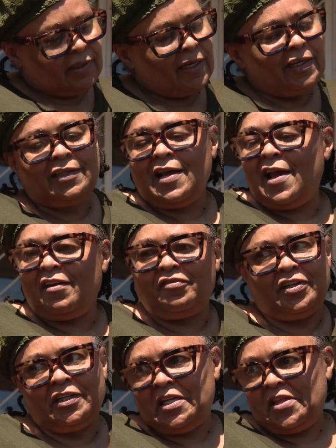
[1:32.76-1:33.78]
They didn't
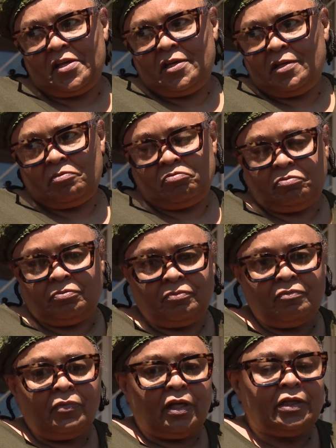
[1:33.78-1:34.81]
have anything.
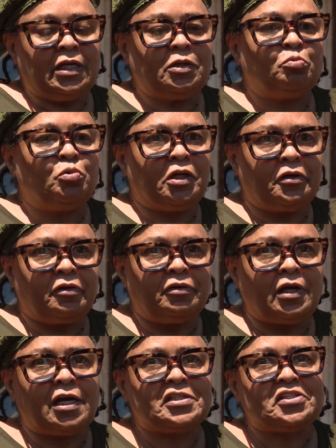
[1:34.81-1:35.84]
In the
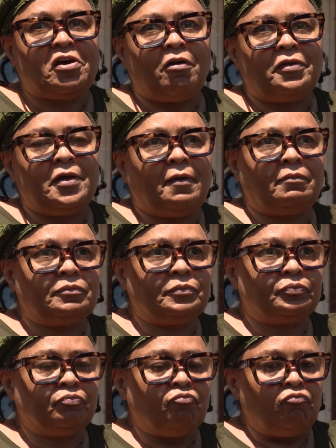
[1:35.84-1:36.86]
winter, I saw them
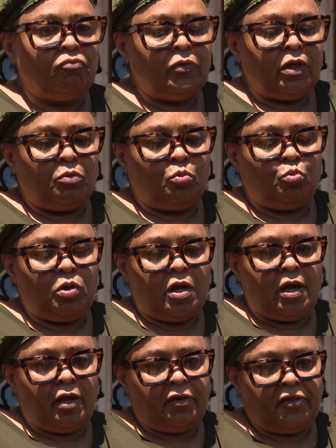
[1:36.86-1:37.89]

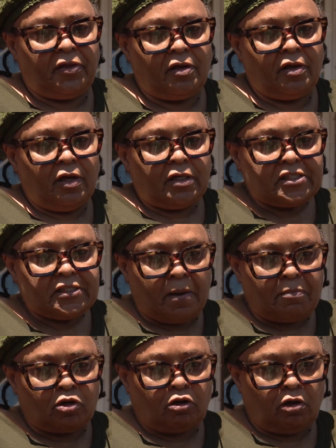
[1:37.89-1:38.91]
with
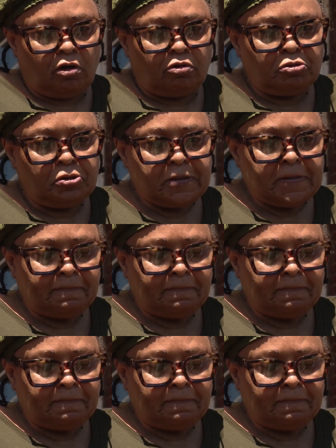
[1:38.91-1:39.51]
summer clothes.